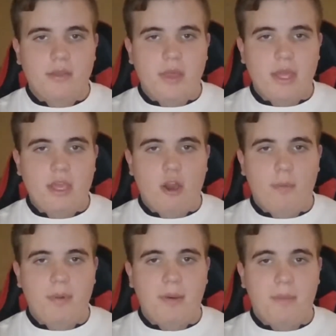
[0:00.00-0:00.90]
they
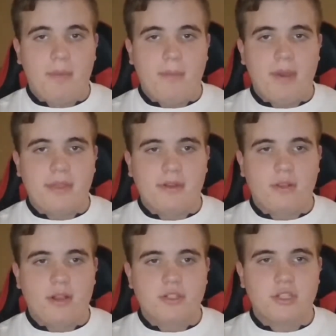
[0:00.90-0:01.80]
open up about their
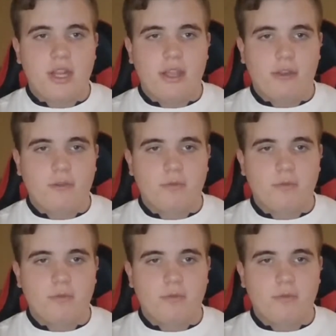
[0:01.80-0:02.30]
lost child,